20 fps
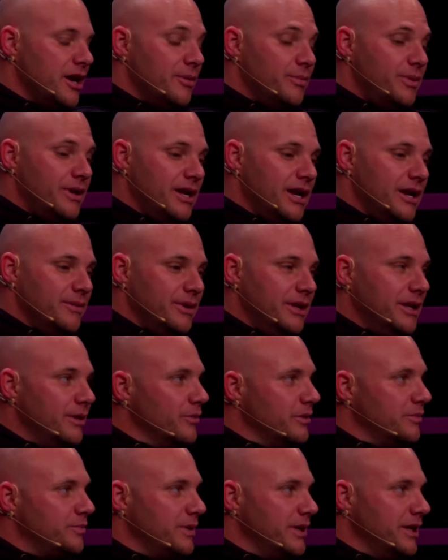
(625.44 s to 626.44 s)
But I mean, it
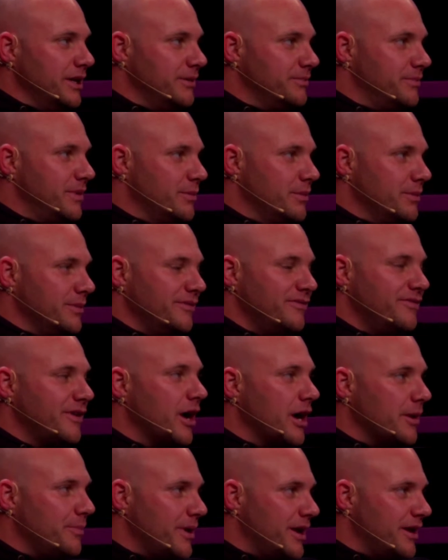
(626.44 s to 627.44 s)
would be
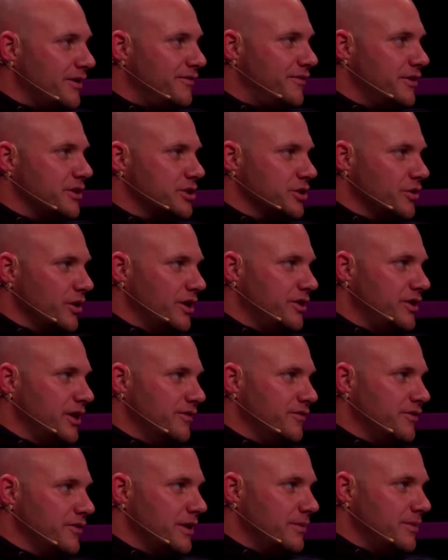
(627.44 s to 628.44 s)
very beneficial, I
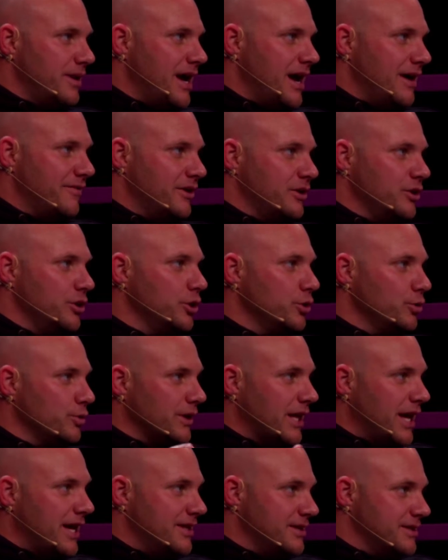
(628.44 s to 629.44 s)
think, for them to have a new
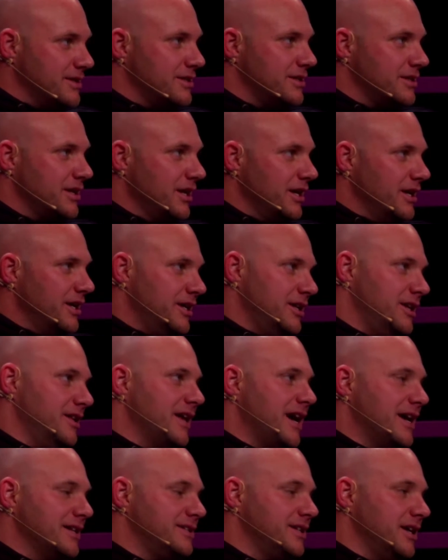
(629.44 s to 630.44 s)
lens into
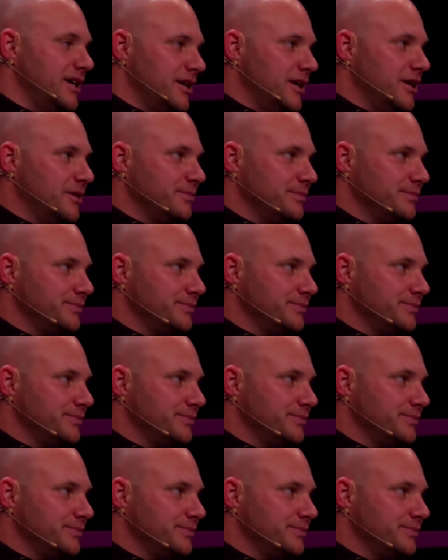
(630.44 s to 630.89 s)
that data.